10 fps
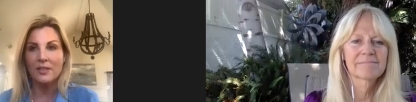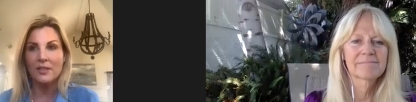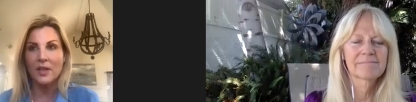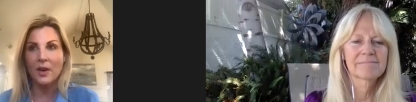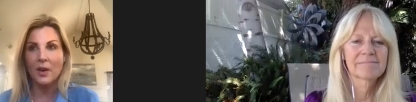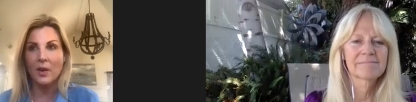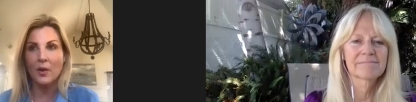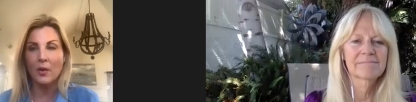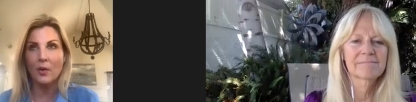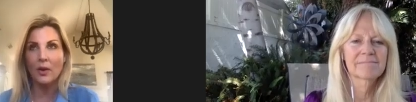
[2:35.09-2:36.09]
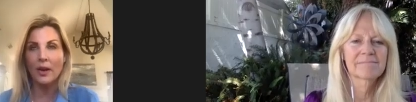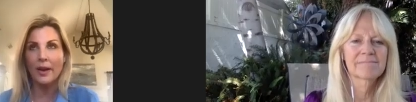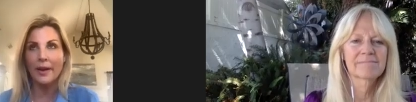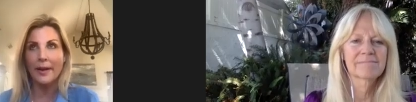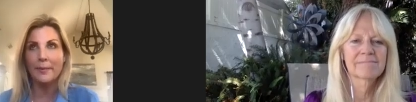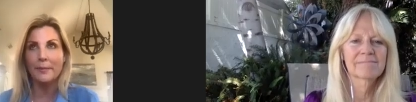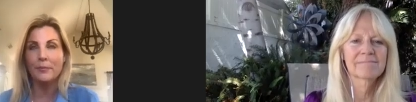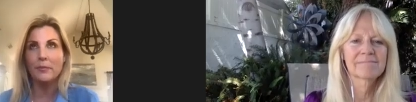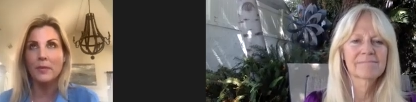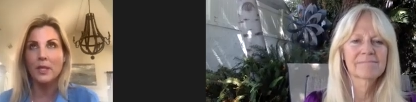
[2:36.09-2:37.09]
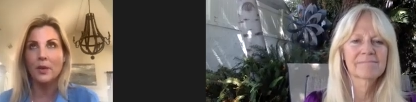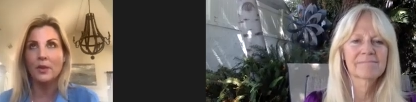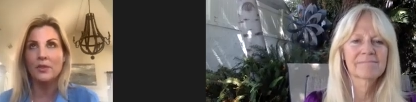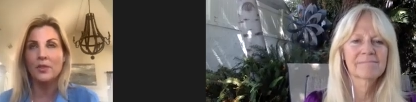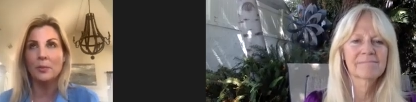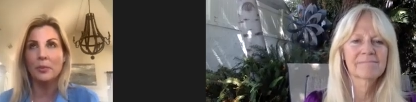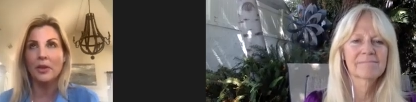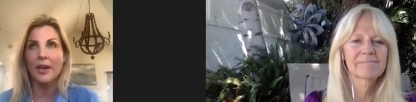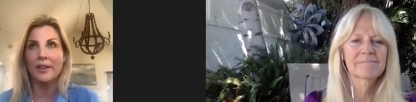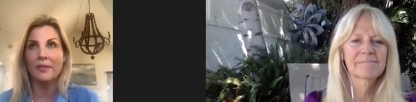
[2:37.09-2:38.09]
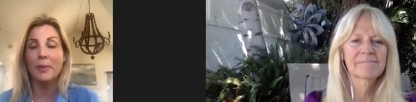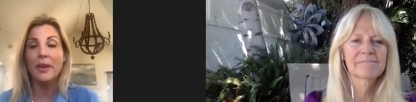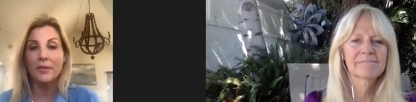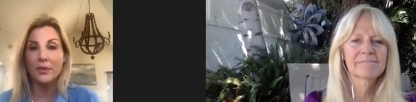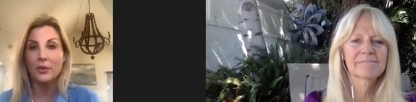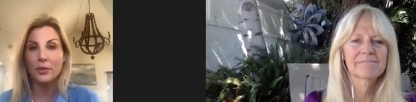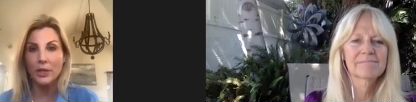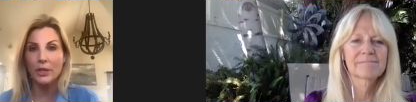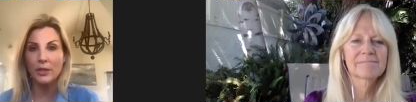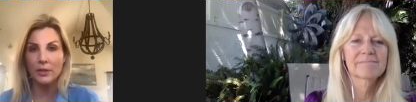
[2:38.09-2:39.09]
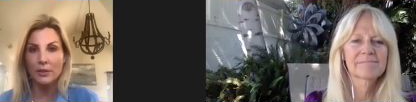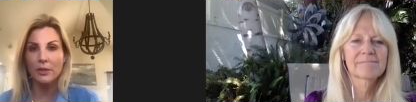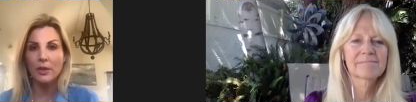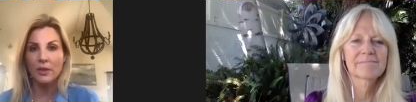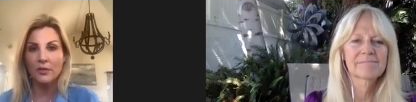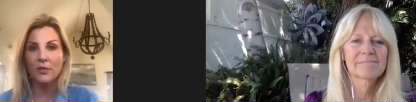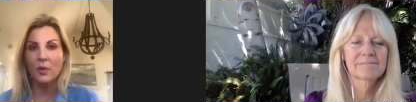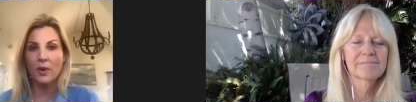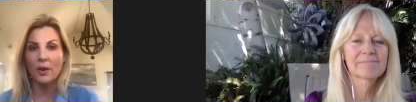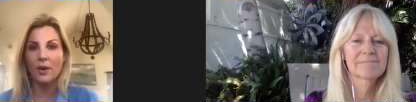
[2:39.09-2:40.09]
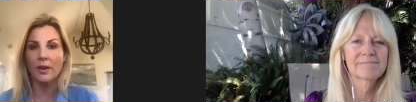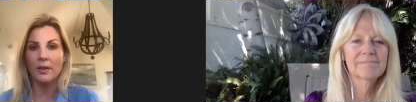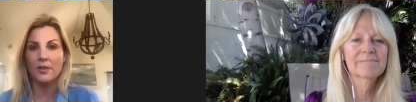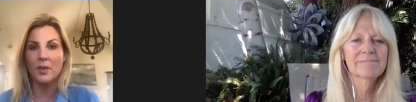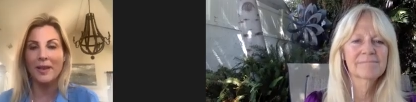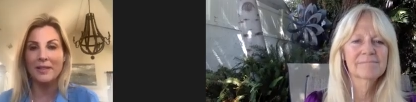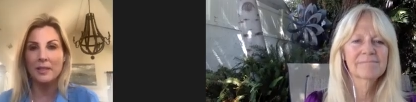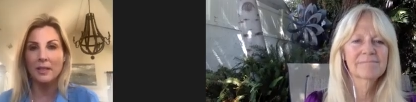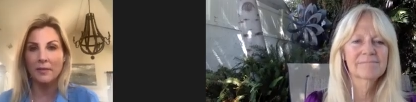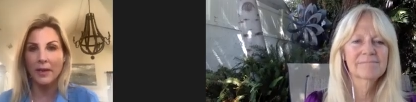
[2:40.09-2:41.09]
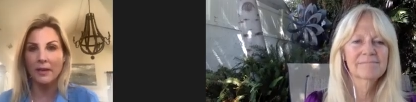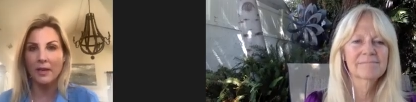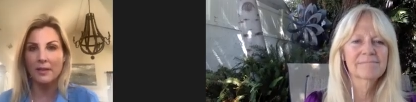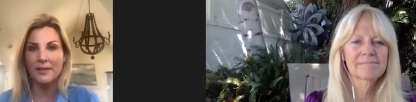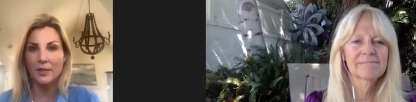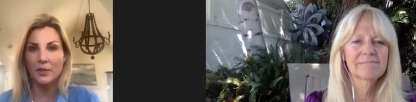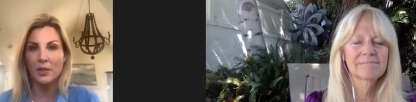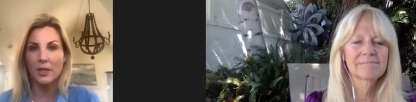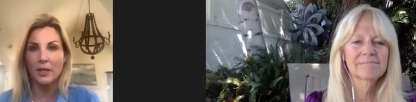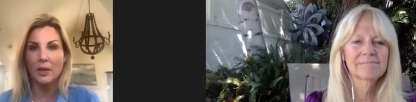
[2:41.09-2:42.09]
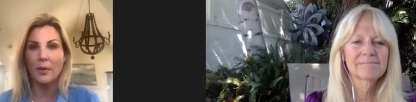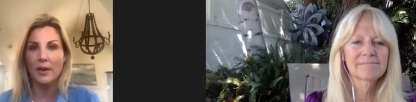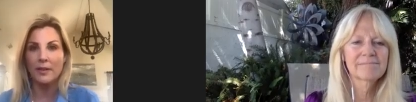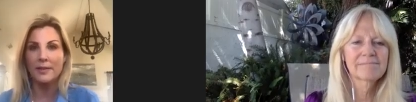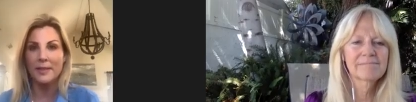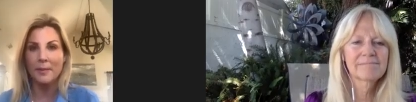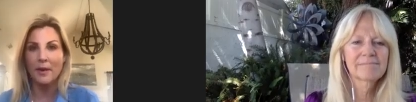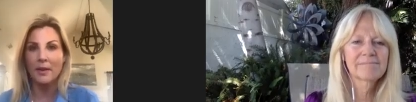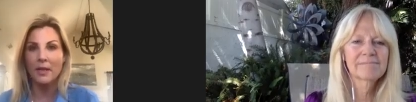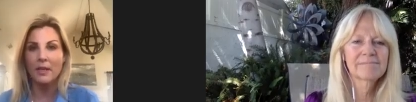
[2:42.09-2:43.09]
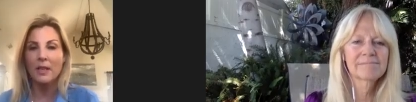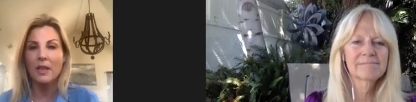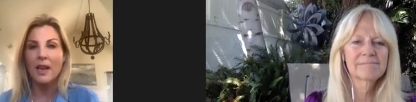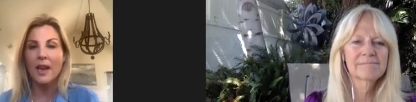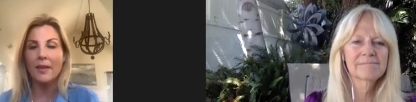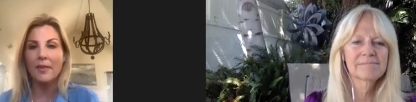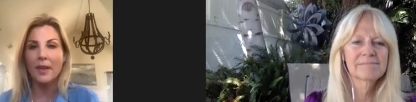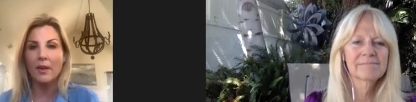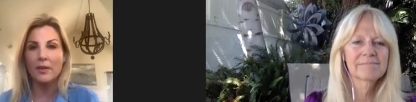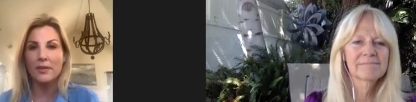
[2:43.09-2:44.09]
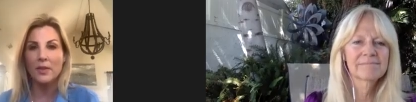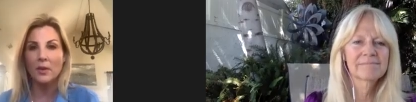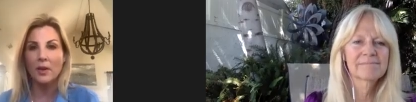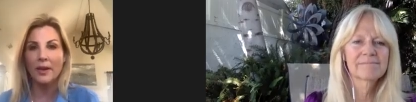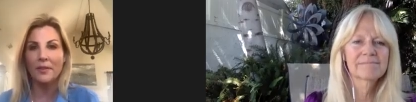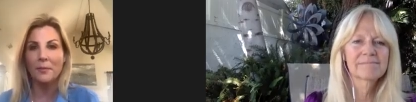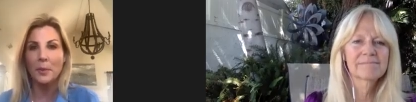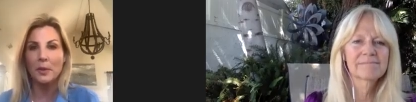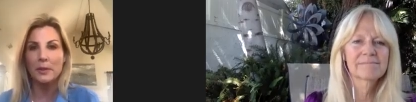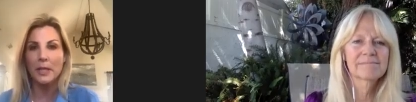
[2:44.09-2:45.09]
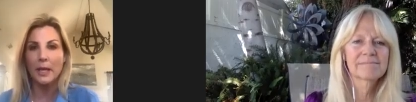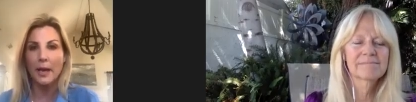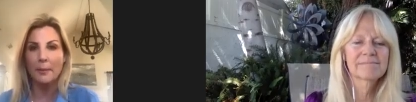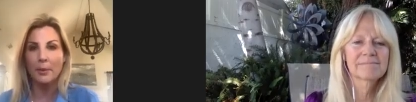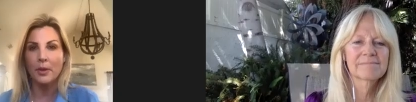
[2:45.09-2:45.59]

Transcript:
Speaker 1: so um, you know a super kind of pivotal year for mm-hmm. domestic violence and creating awareness about it and then also kind of building up